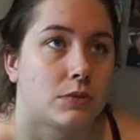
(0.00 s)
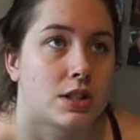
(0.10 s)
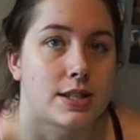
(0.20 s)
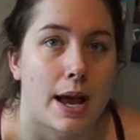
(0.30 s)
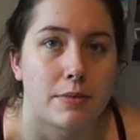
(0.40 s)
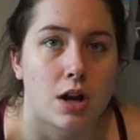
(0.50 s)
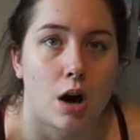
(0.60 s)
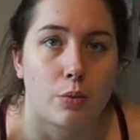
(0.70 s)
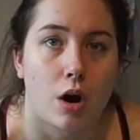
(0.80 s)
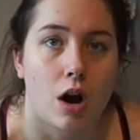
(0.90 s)

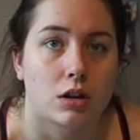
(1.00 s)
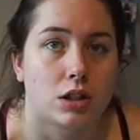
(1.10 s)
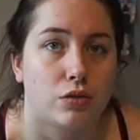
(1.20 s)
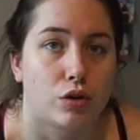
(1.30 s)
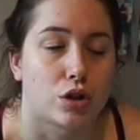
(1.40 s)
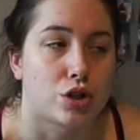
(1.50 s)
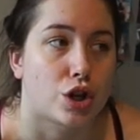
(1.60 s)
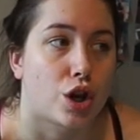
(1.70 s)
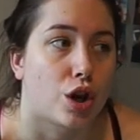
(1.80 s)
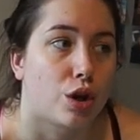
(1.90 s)
seminar work that you've got to
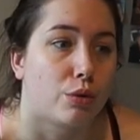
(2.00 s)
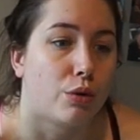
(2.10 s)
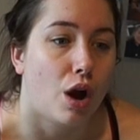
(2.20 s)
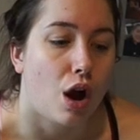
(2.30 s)
do,